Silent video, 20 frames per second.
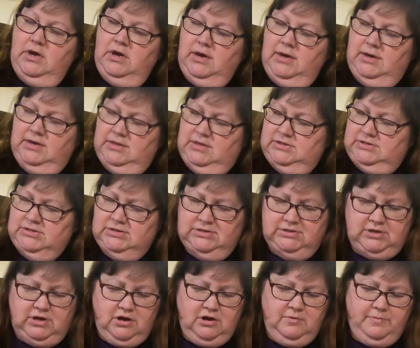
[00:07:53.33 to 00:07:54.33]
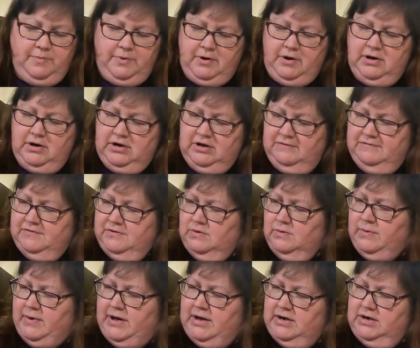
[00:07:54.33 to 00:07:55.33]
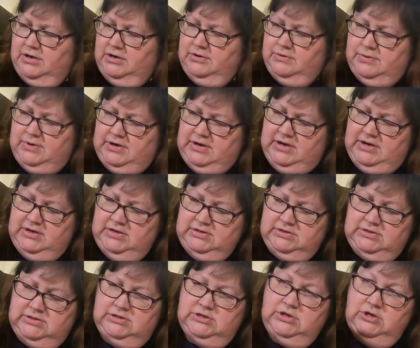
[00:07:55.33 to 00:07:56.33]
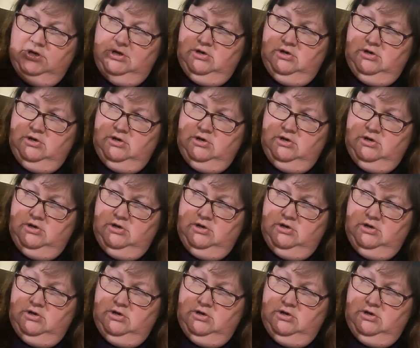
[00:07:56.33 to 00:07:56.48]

And this is all part of the wet ingredients.